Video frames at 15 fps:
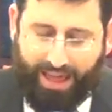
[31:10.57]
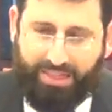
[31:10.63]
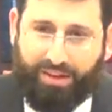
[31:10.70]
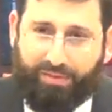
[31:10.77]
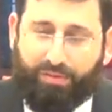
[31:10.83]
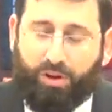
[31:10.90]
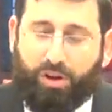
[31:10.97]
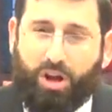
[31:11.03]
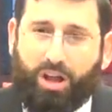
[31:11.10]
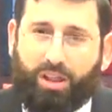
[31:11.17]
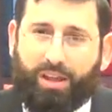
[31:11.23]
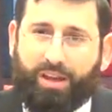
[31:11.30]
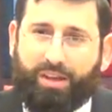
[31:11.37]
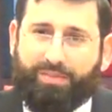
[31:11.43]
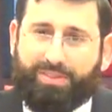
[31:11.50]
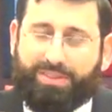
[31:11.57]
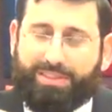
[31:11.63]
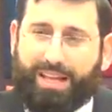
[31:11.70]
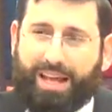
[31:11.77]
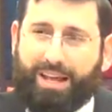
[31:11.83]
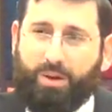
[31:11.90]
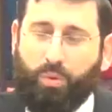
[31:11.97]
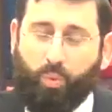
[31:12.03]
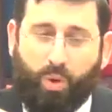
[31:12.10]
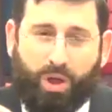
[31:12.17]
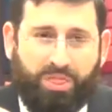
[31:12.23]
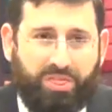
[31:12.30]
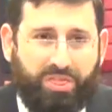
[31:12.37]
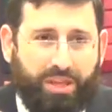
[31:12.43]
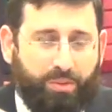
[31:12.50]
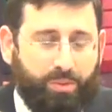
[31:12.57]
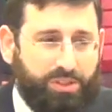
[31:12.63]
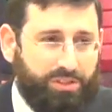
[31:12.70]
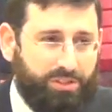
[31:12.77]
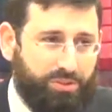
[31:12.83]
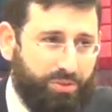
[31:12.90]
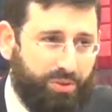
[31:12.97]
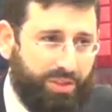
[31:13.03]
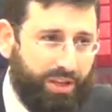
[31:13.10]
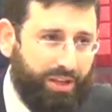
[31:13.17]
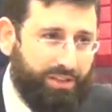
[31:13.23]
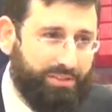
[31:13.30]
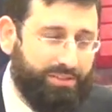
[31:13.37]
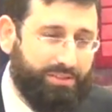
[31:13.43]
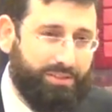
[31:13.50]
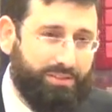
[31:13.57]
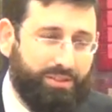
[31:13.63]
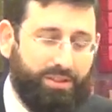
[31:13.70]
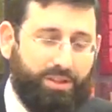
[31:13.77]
And therefore Kalev said one thing, which is two things.